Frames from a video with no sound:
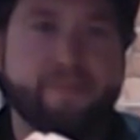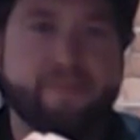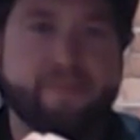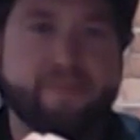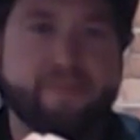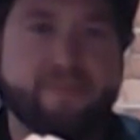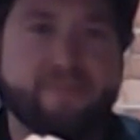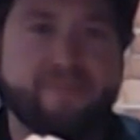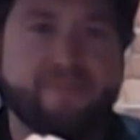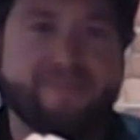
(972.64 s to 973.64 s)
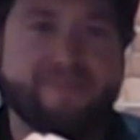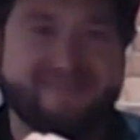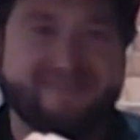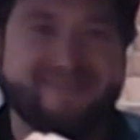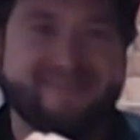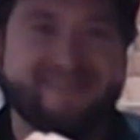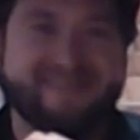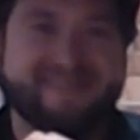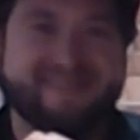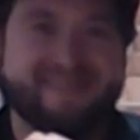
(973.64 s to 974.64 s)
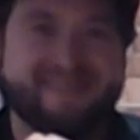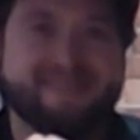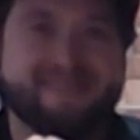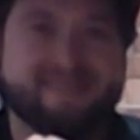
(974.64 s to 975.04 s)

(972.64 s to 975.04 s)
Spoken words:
[no speech]